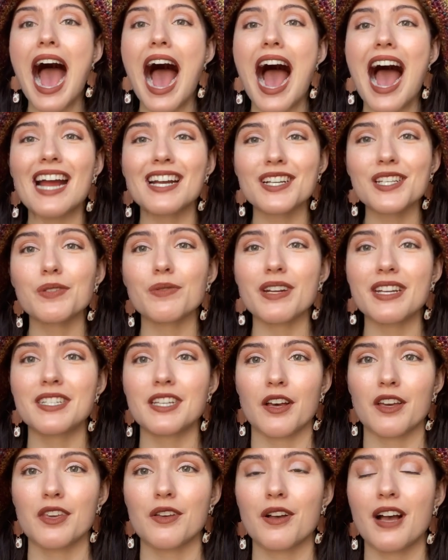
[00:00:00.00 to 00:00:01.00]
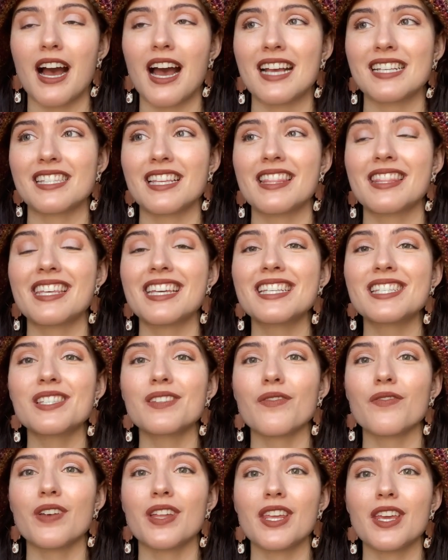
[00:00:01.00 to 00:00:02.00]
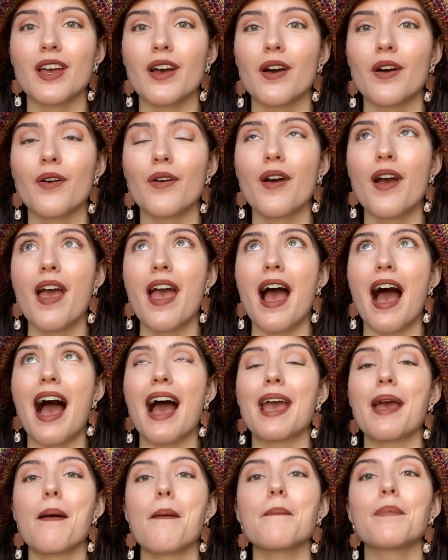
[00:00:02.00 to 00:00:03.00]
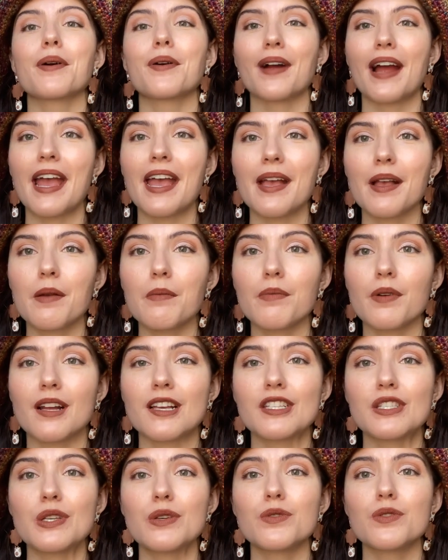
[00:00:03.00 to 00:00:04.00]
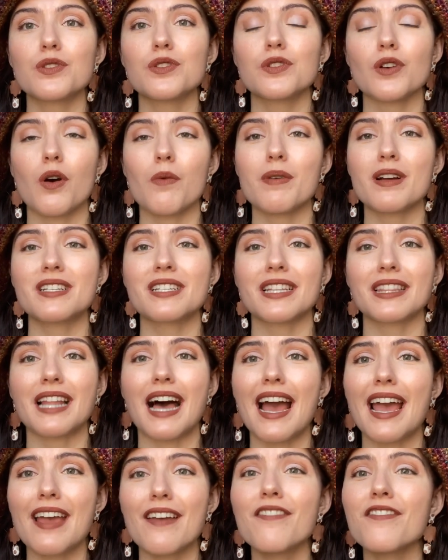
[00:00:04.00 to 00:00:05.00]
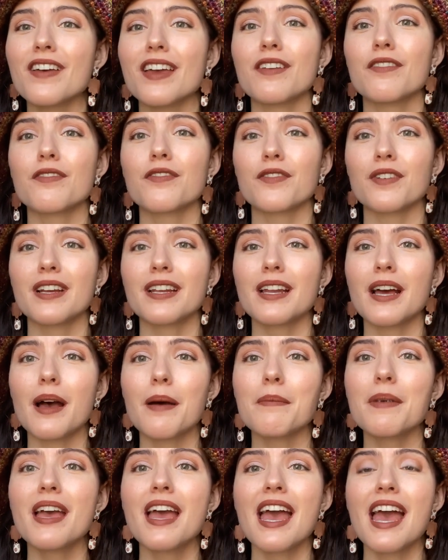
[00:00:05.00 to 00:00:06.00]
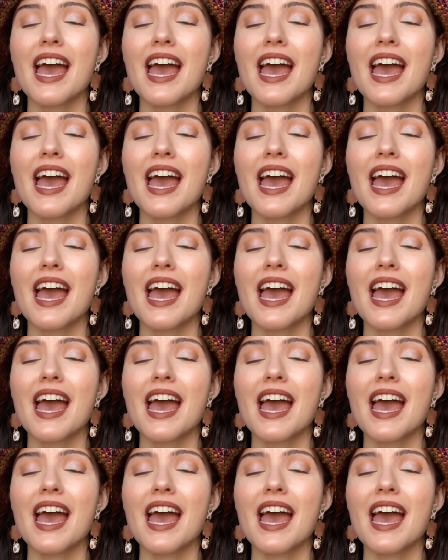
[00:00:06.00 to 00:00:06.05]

I just want to tell you guys that this video, I am praying, brings you so much life and freedom,